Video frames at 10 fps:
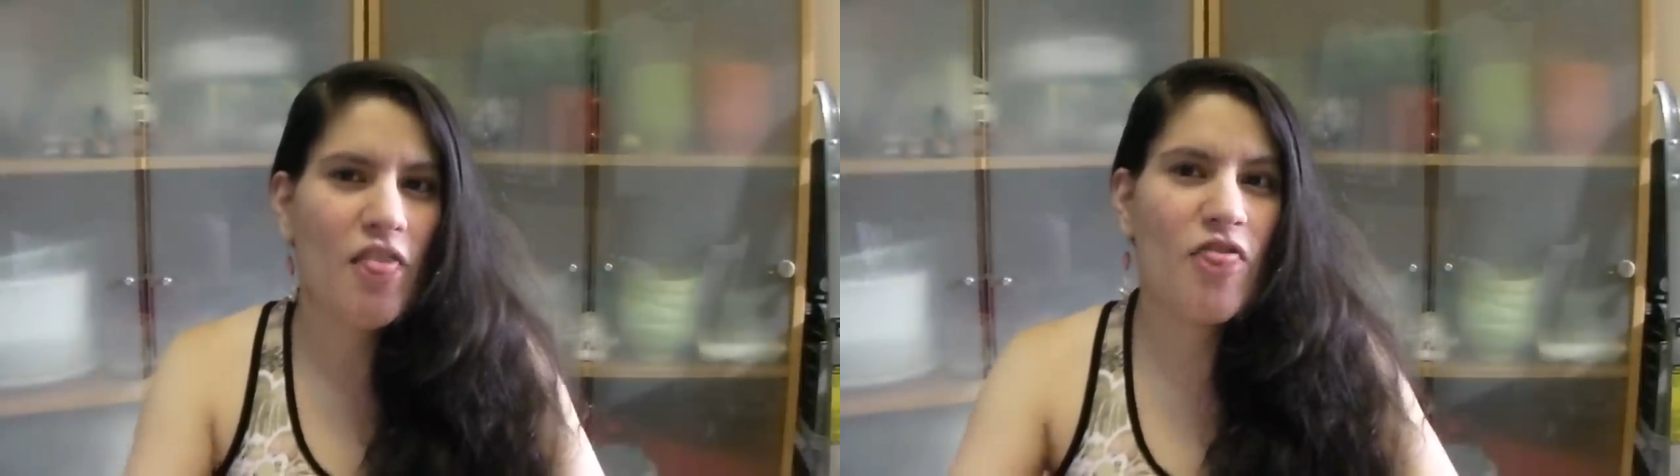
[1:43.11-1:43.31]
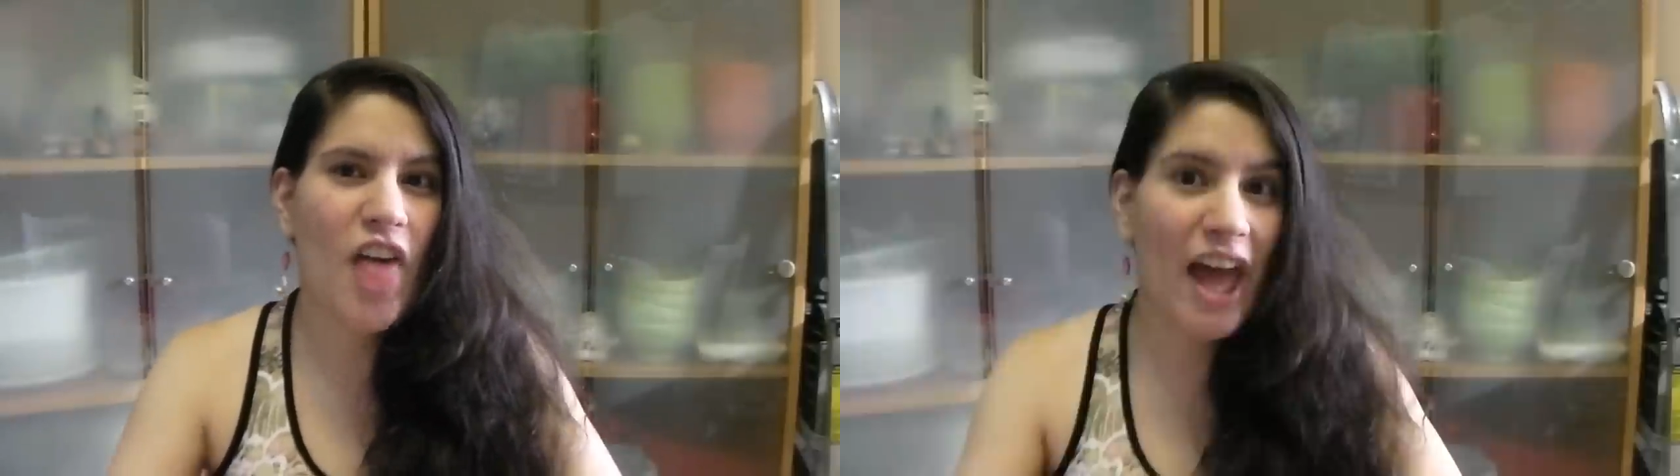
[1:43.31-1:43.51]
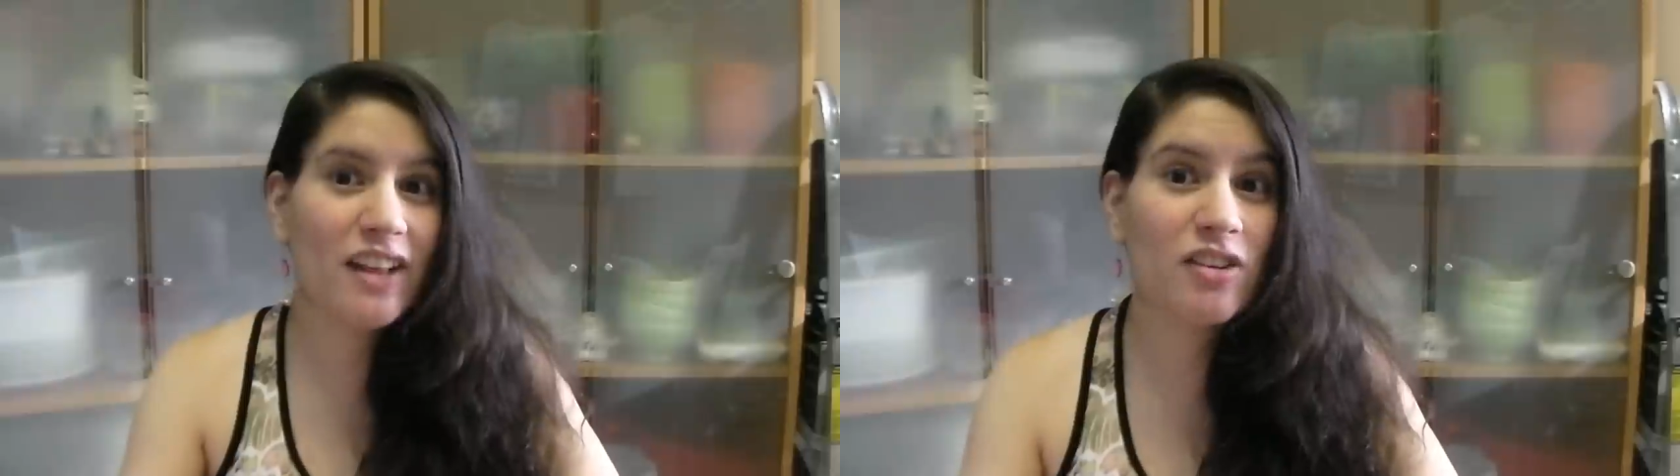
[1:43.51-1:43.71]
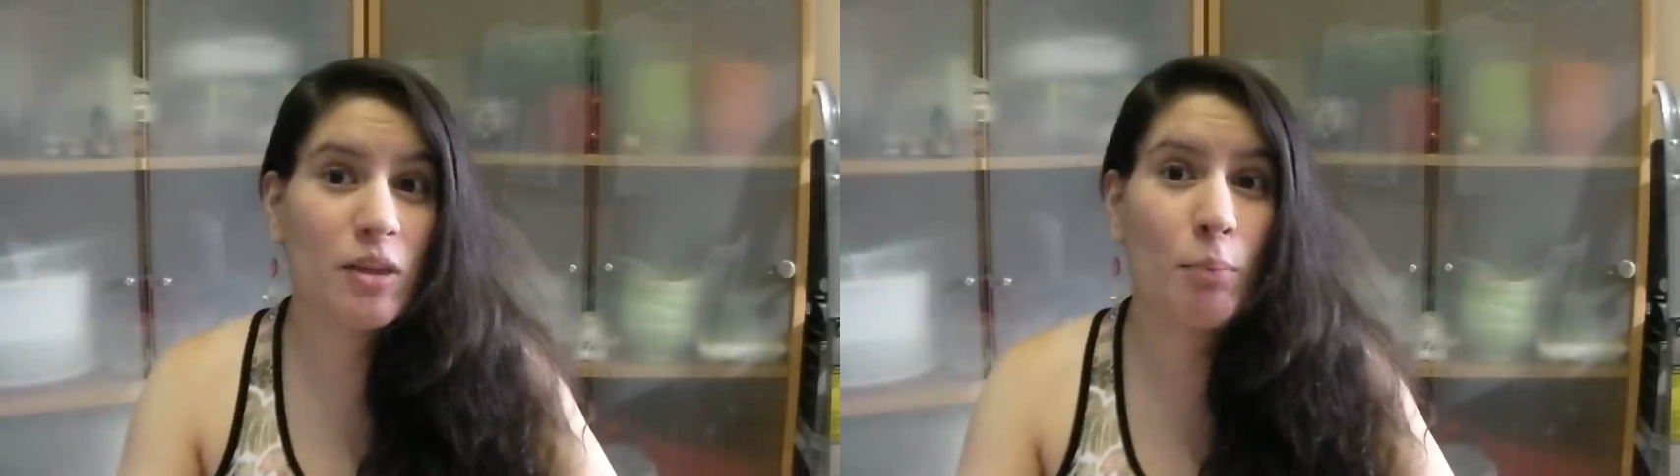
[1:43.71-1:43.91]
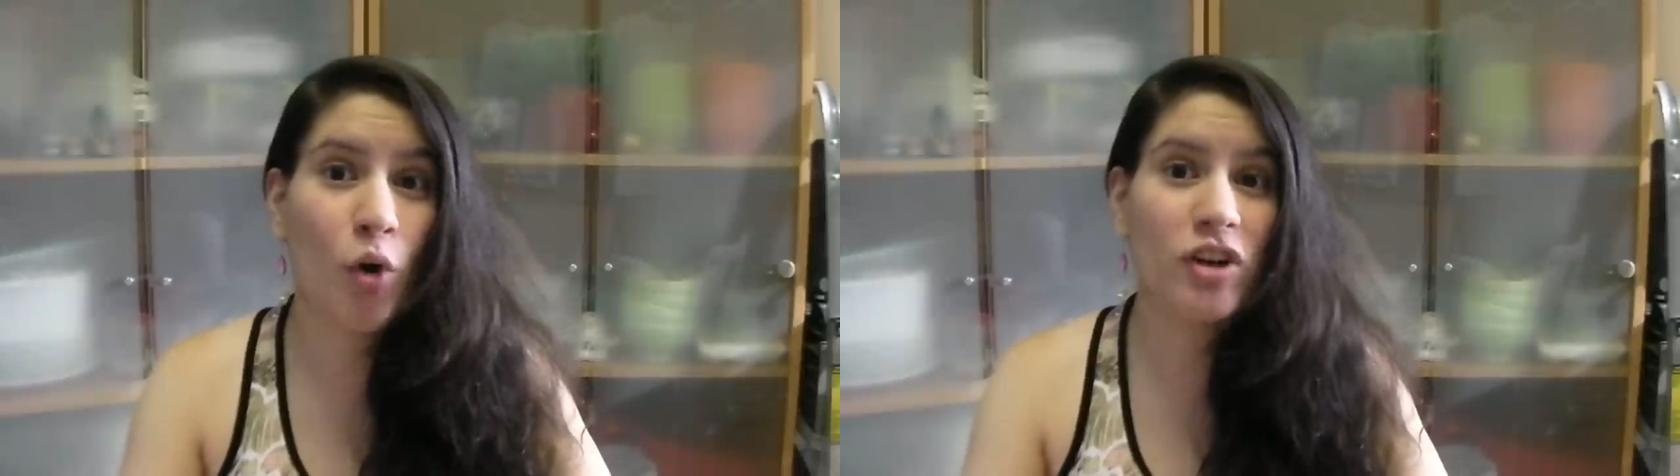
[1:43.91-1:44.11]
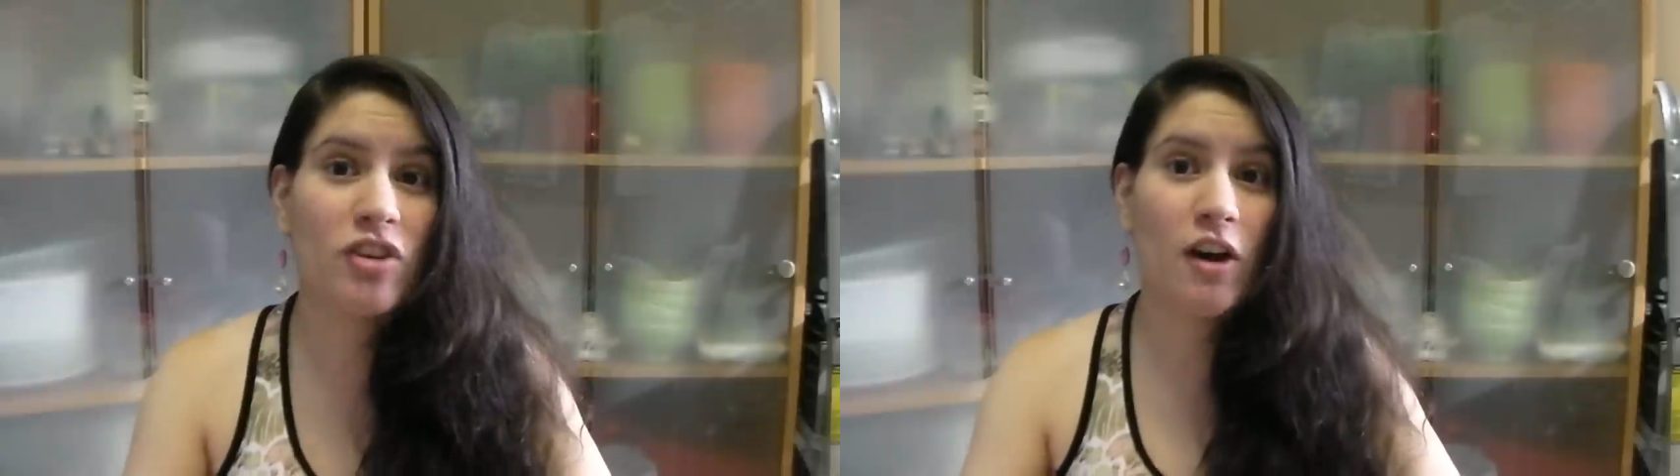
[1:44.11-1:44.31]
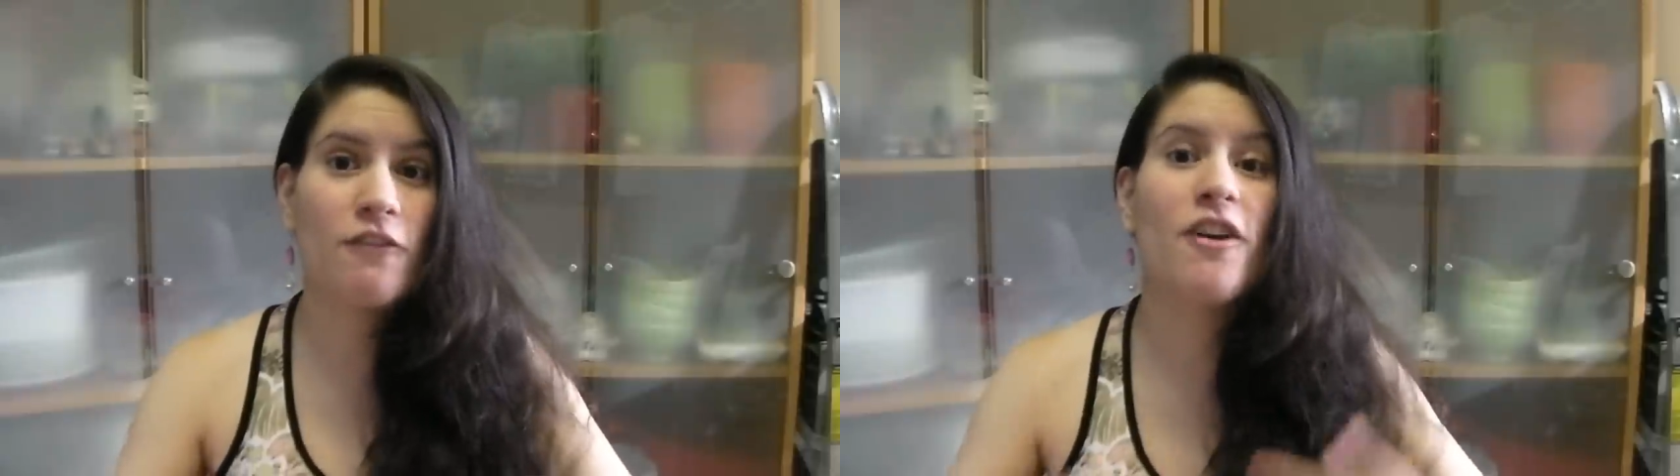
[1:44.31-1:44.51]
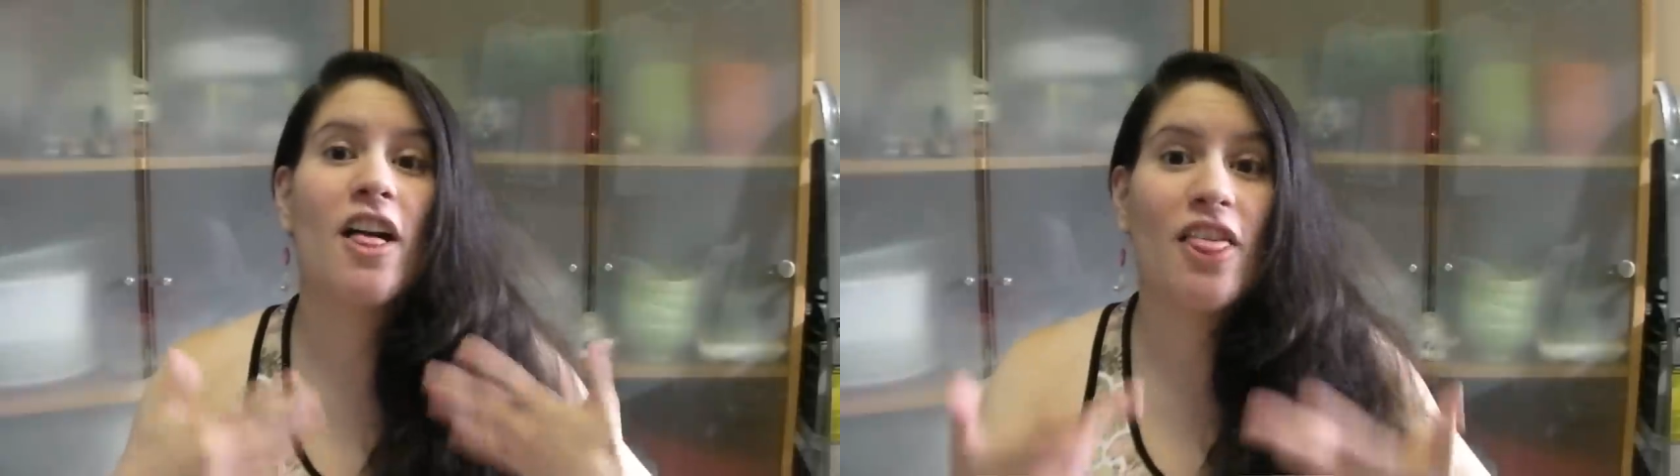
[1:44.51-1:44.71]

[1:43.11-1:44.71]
That is the point of